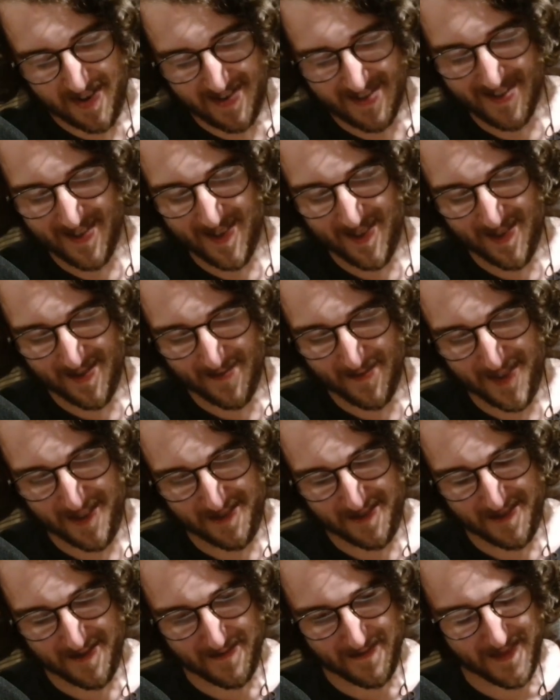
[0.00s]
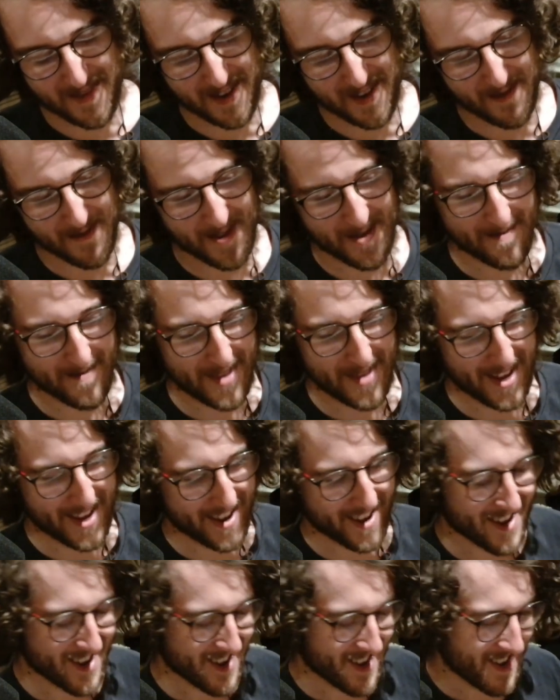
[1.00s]
I just miss him, and I want him
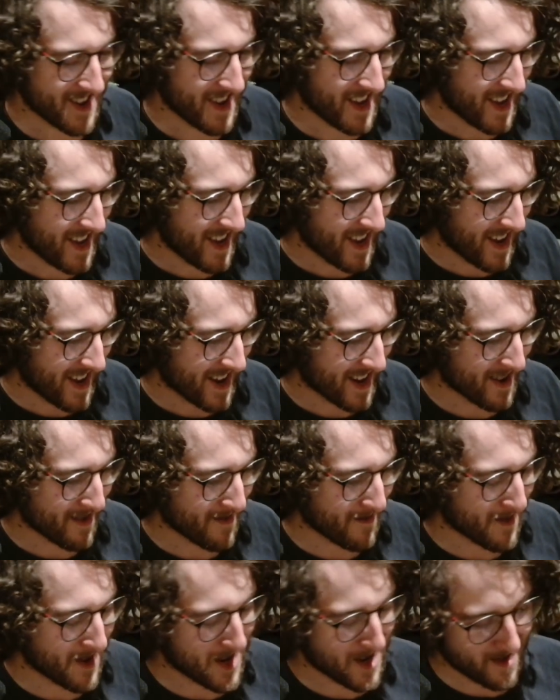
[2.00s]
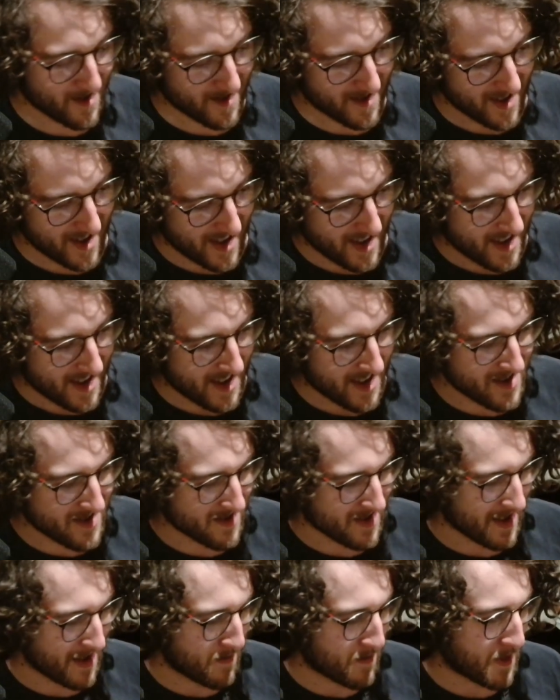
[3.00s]
back. And I just
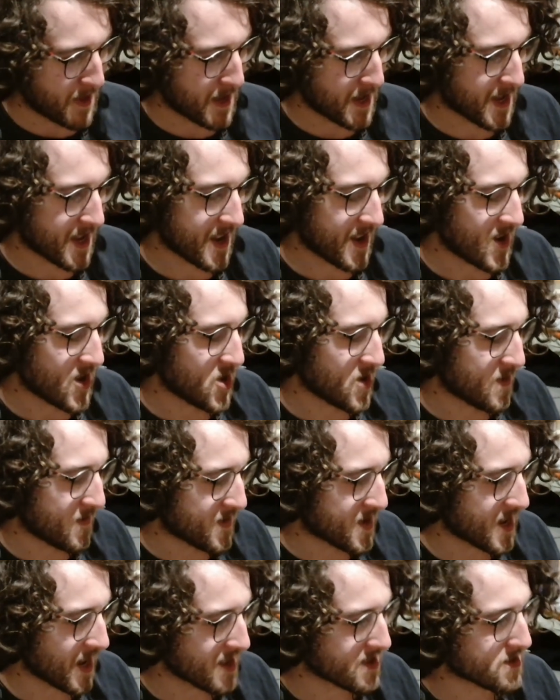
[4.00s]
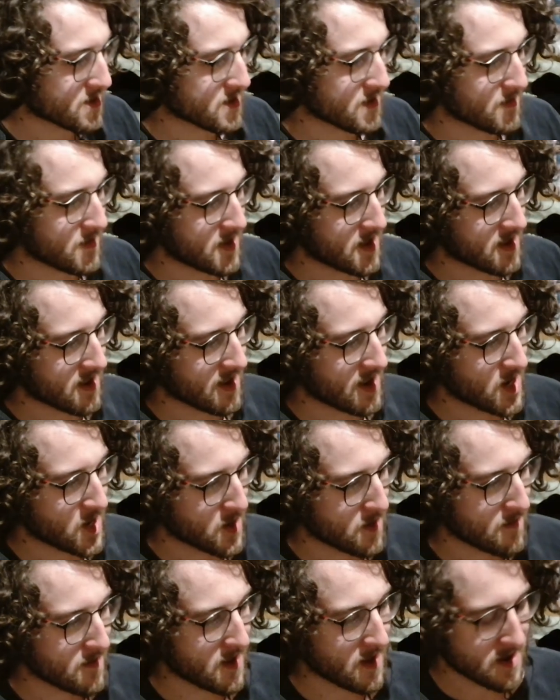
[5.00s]
keep thinking I should have done something. I should have
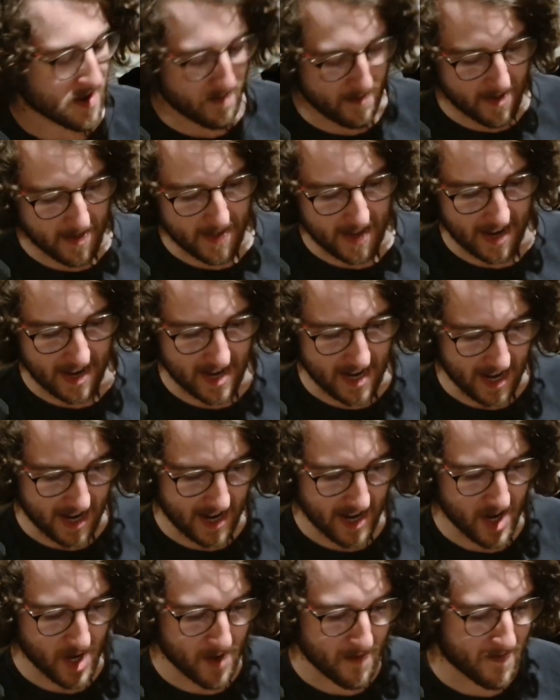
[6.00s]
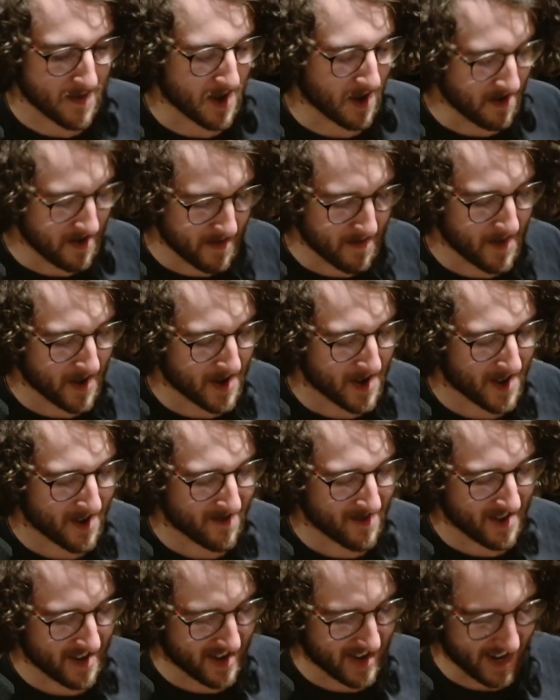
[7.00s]
locked him in that day. I should have told him not to go
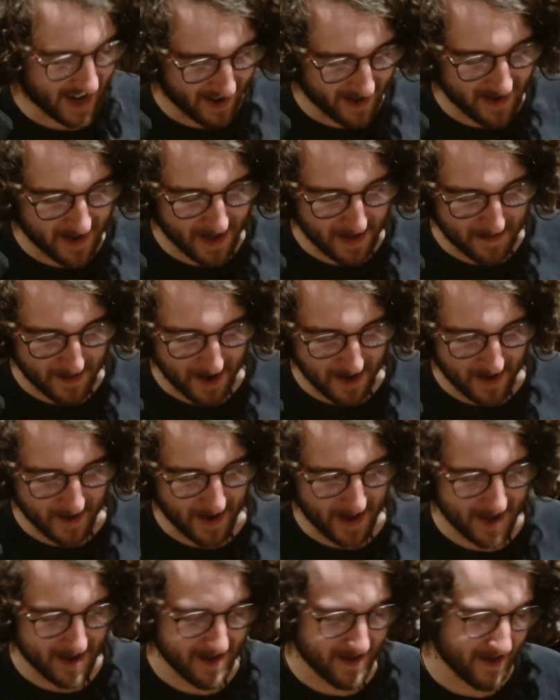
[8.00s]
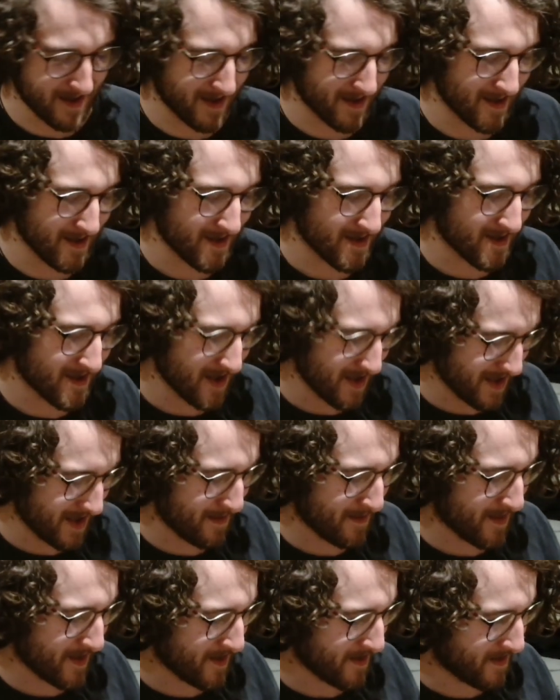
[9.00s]
down to the motorway, because it's a silly
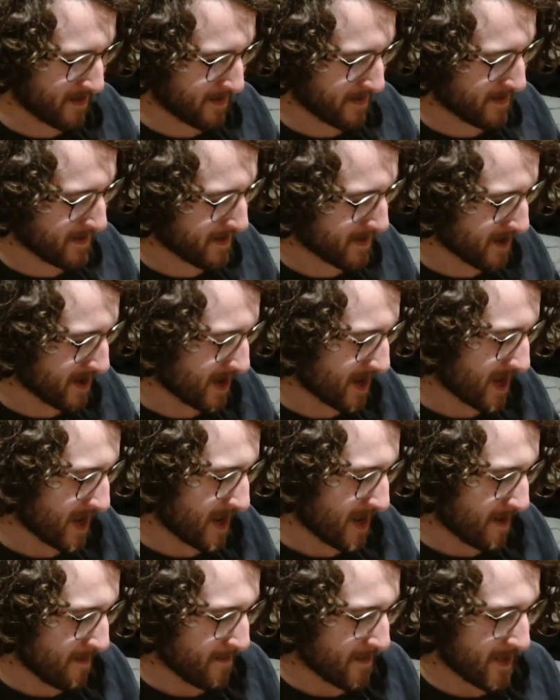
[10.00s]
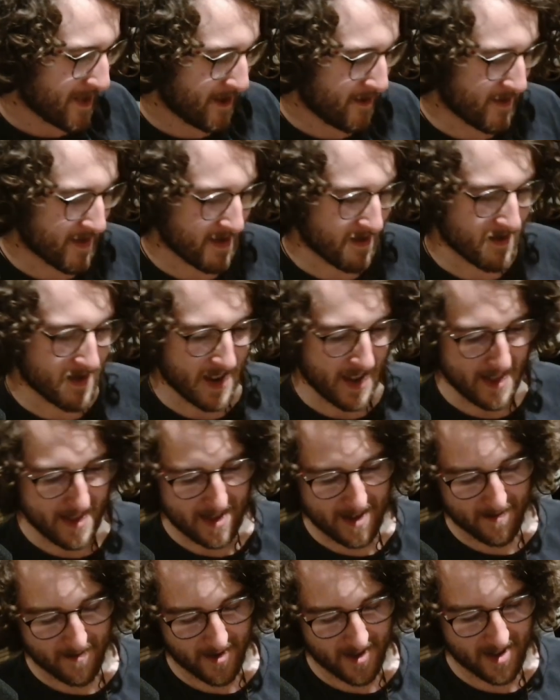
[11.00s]
move. But there was no telling
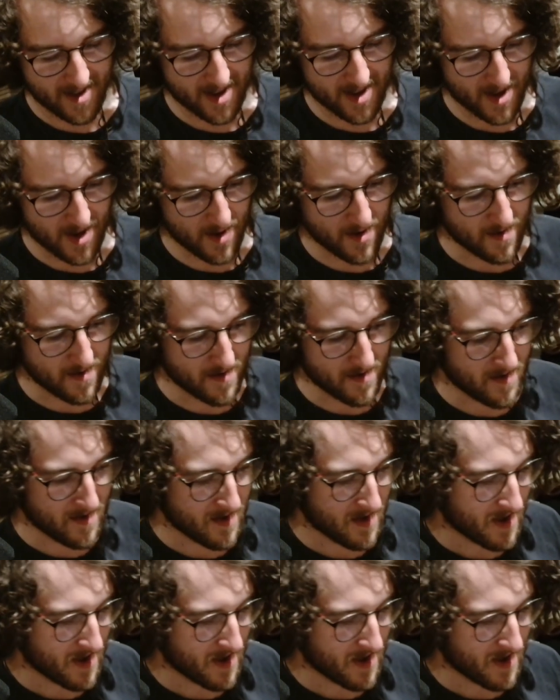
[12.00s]
him what to do.